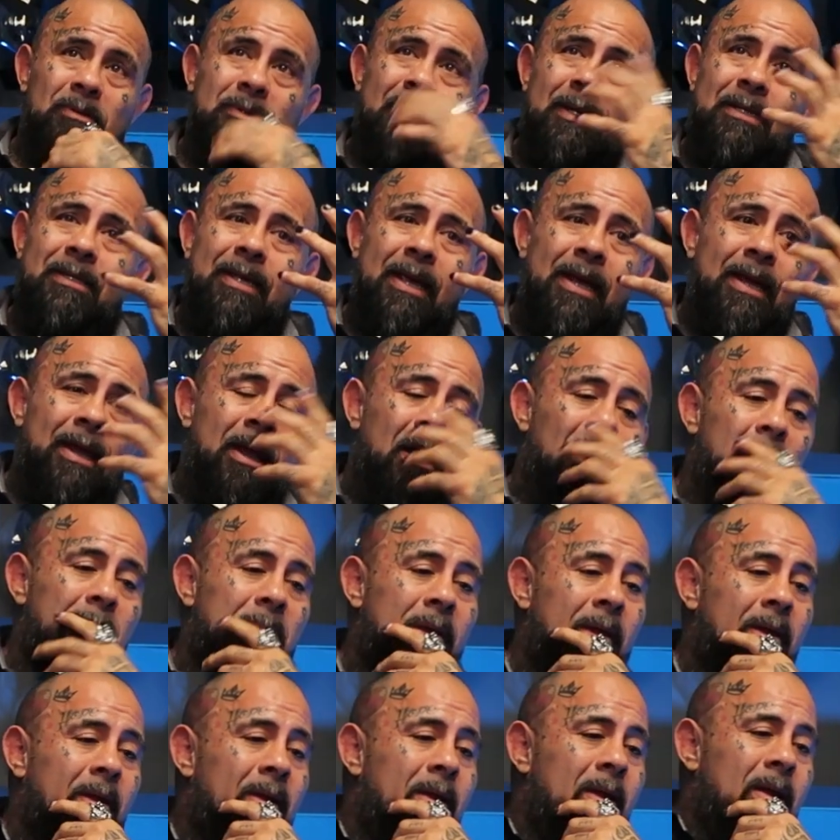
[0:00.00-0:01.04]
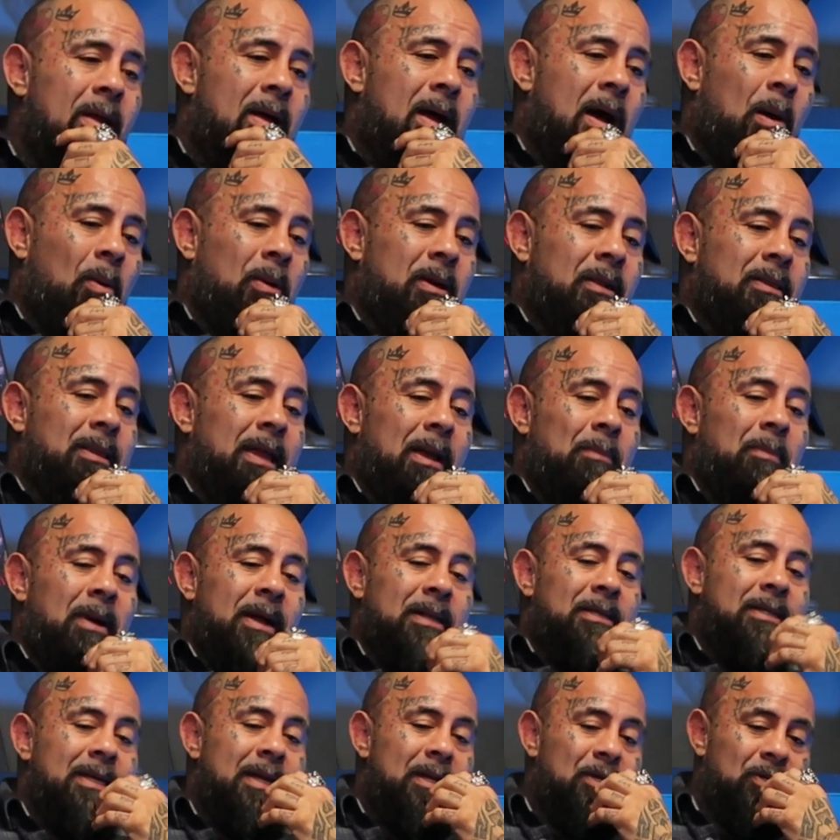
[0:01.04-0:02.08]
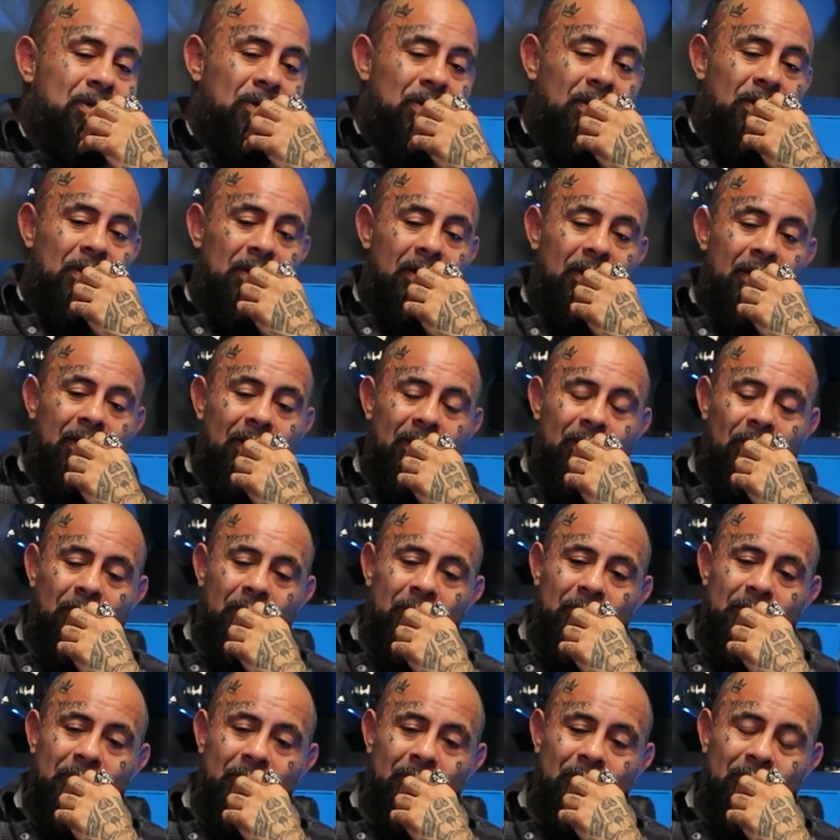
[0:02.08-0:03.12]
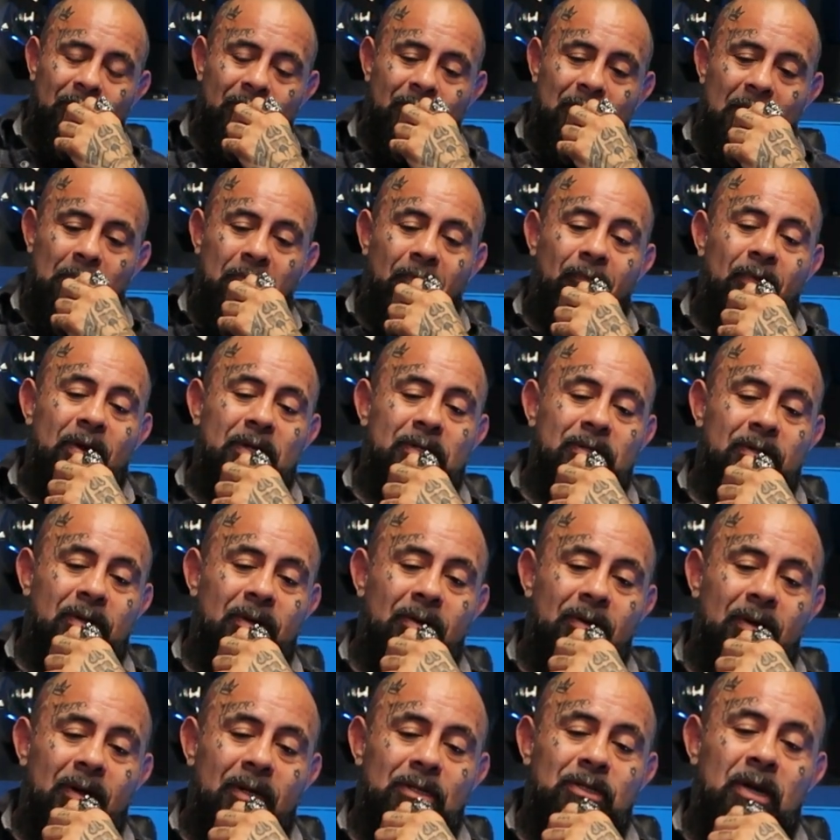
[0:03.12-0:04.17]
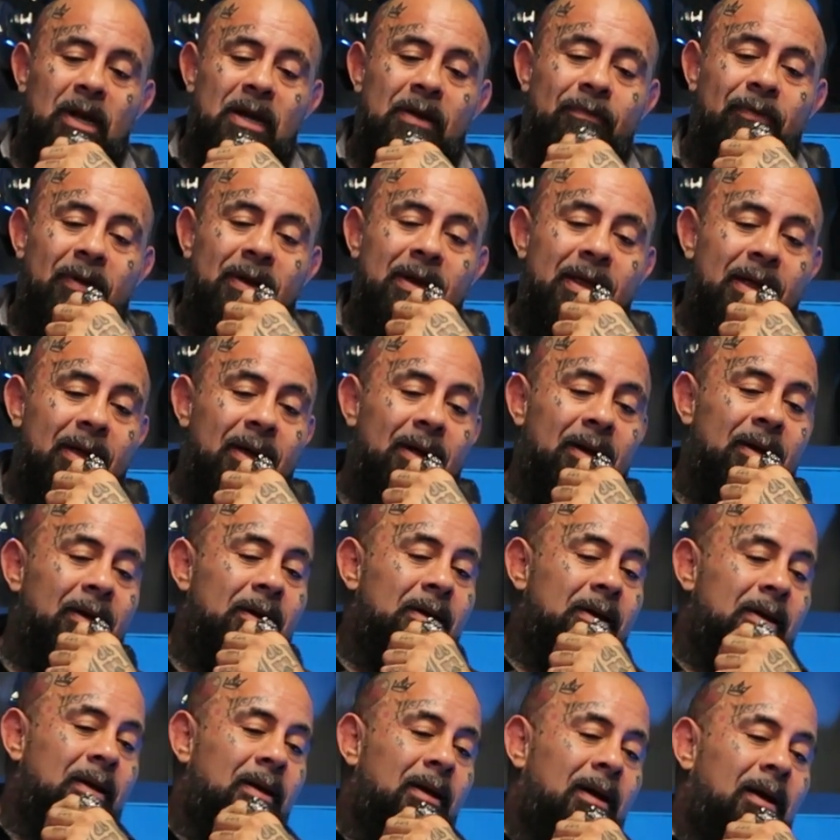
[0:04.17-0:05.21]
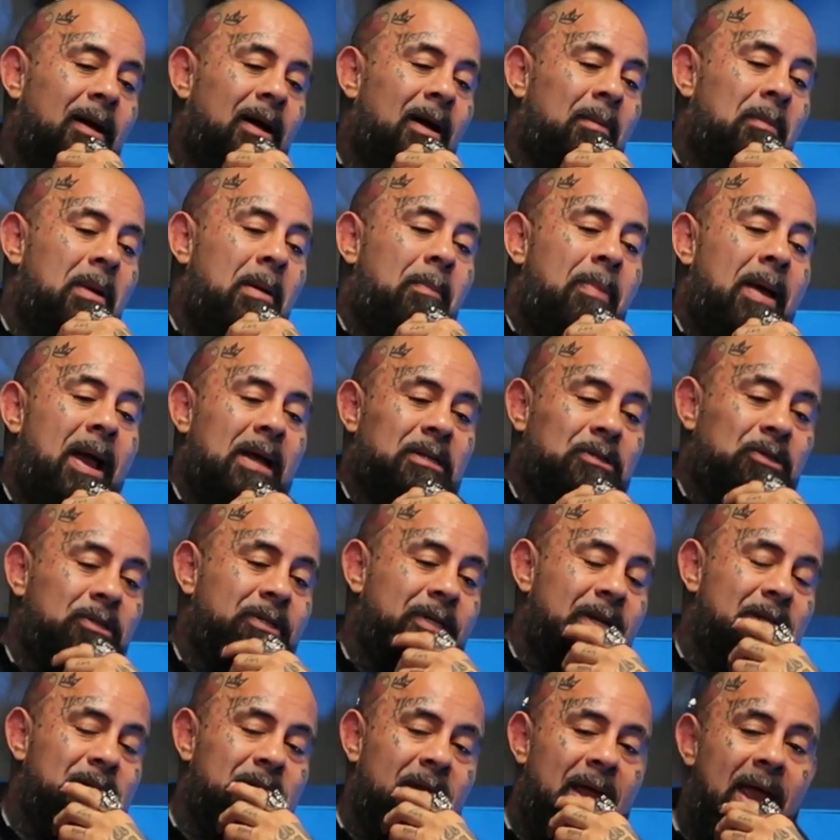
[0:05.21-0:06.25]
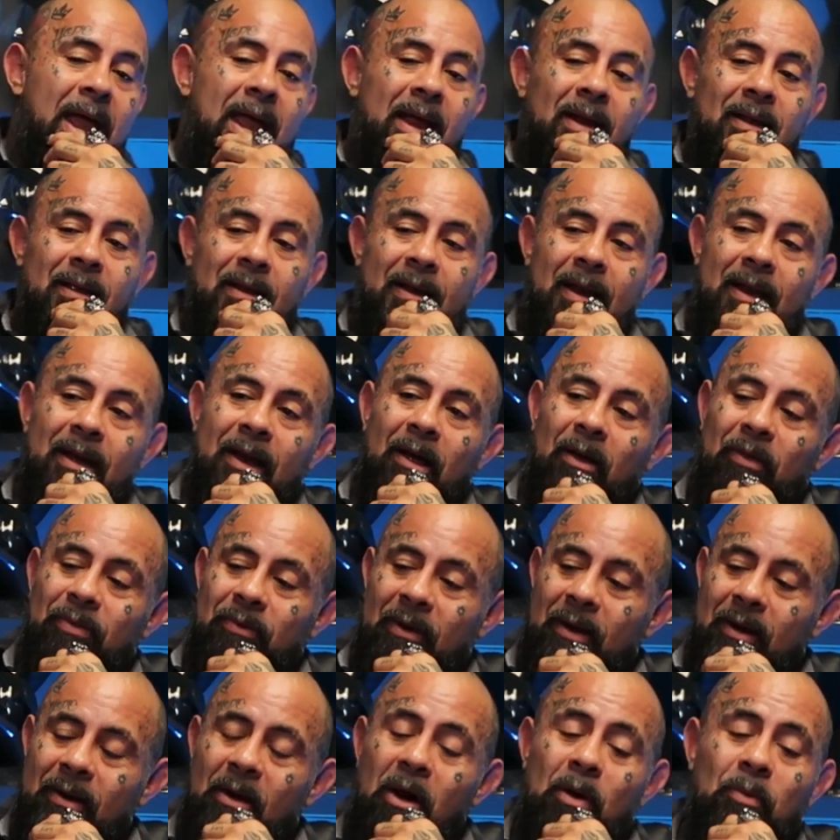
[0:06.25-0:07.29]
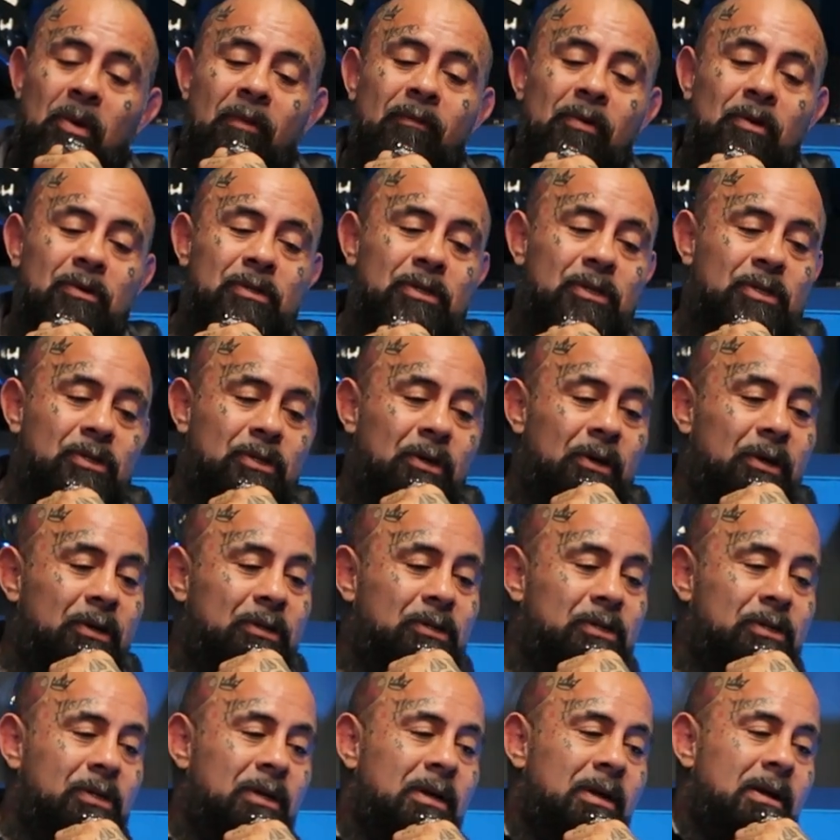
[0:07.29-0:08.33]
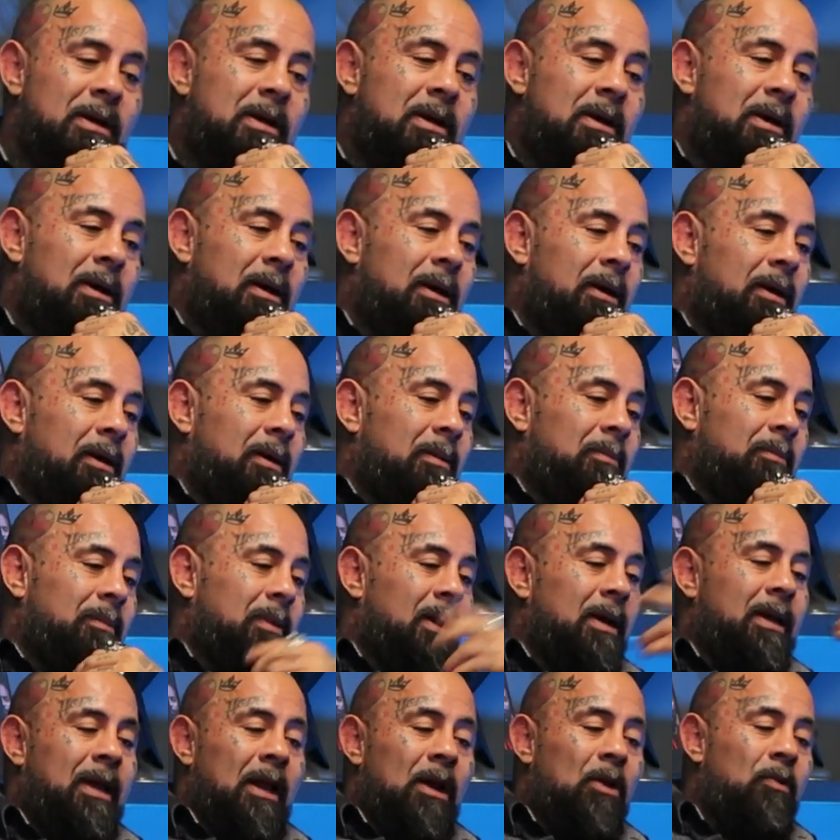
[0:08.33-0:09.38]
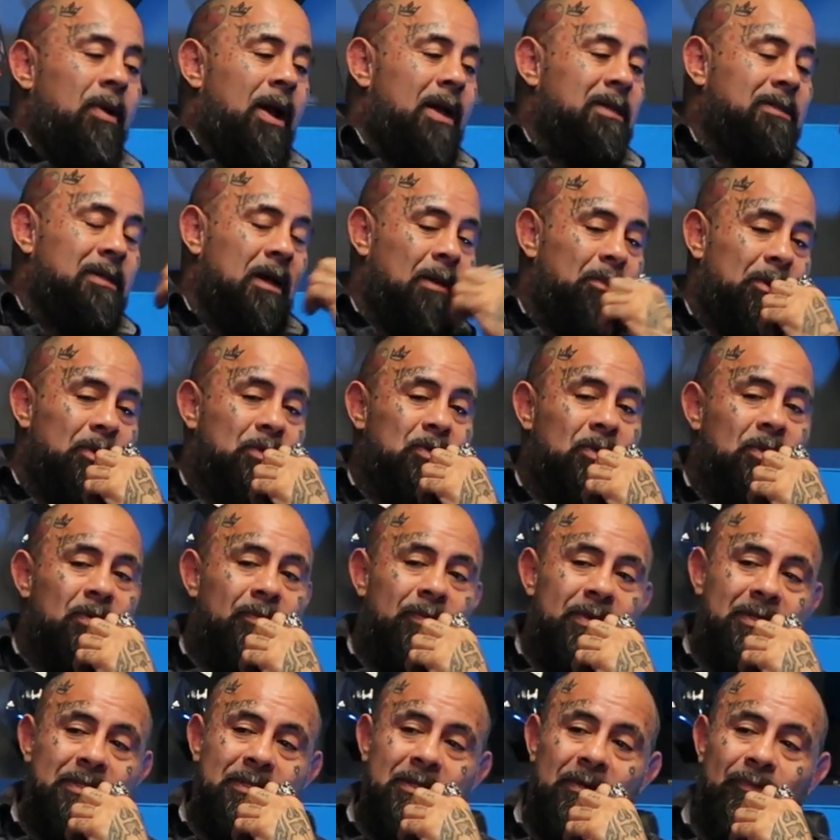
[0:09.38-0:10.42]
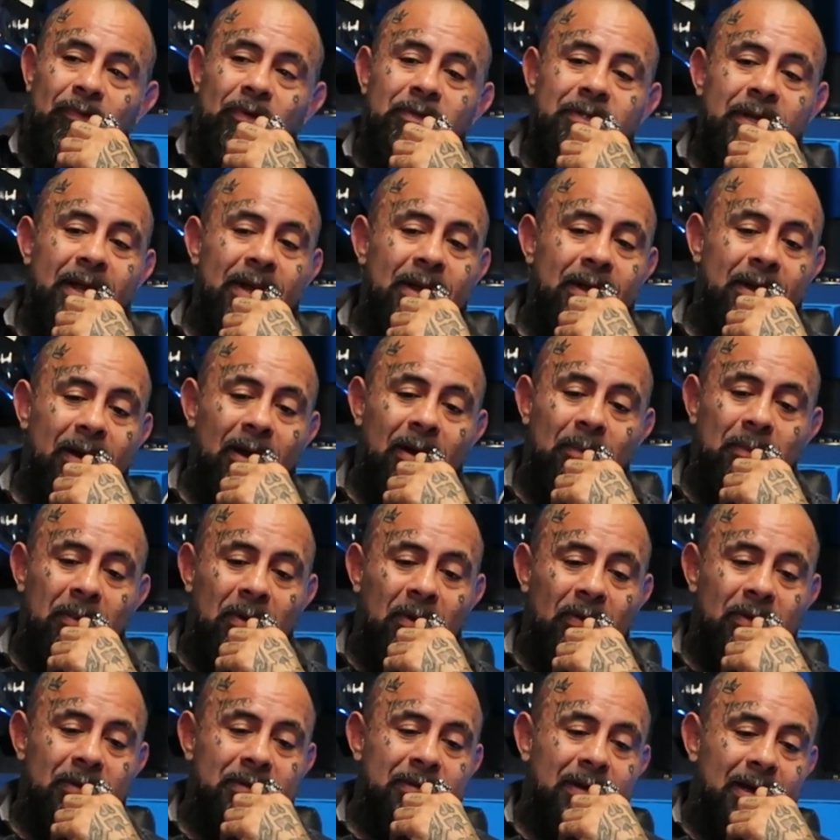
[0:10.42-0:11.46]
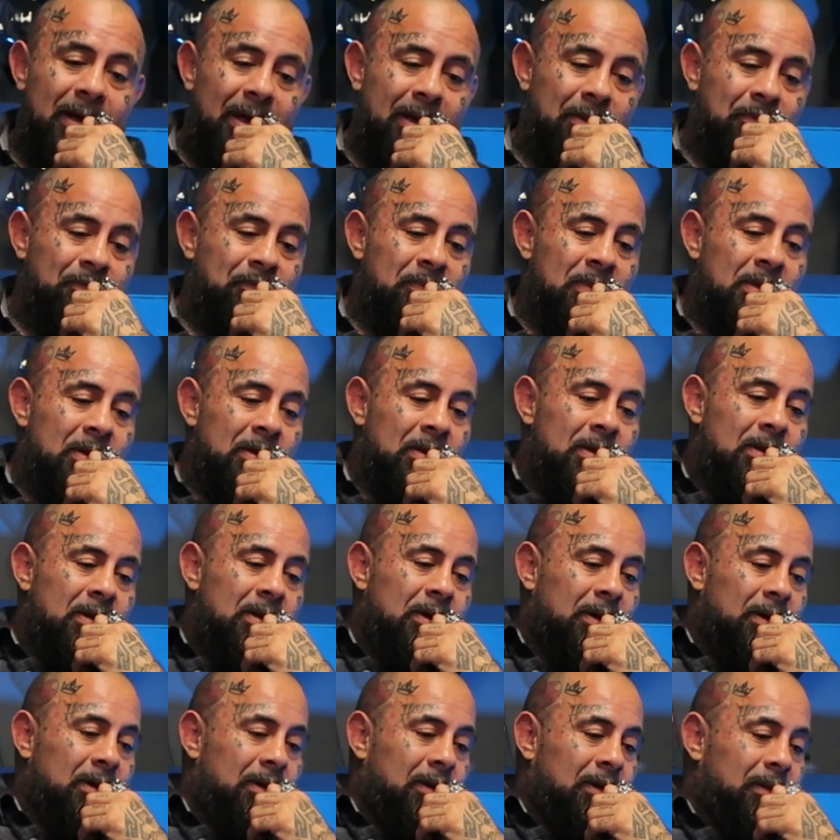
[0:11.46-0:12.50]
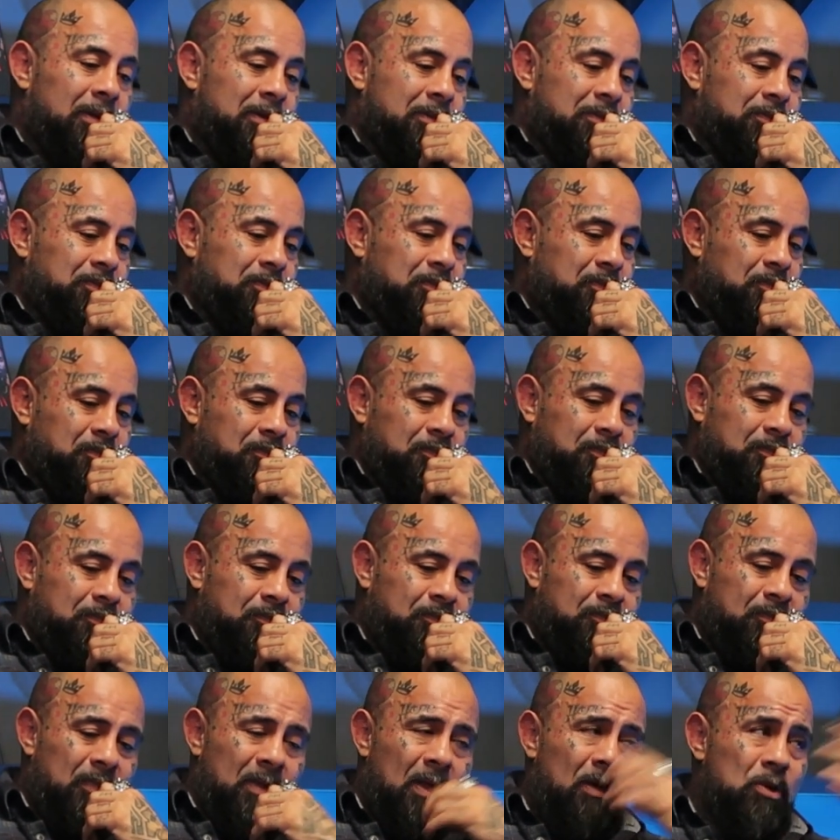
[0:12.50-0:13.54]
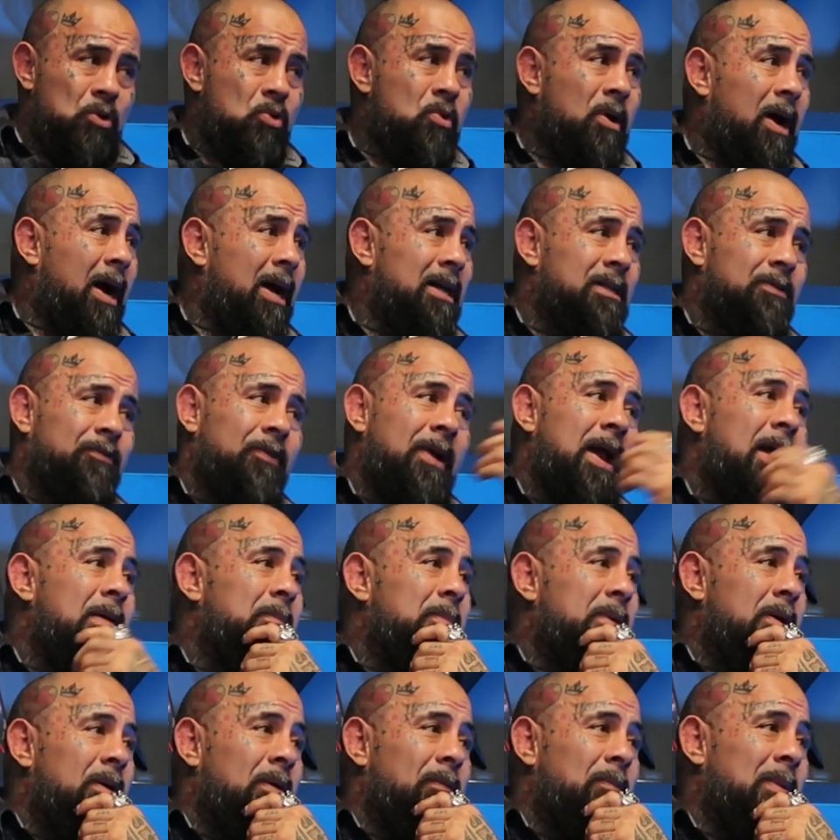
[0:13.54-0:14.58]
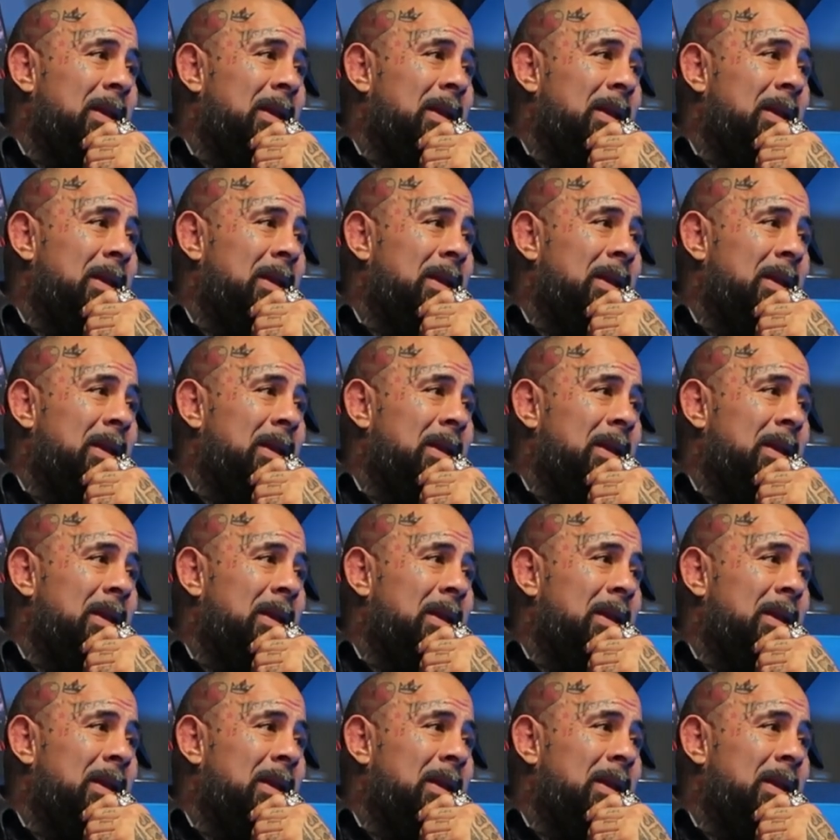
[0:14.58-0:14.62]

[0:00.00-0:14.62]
They take care of me. I want to thank my teacher, my professor, Johnny Faria. My pastor, TJ Anglin at Heart Revolution Church. Again, Grasshopper Chula Vista for taking care of me all the time. You guys for having me here.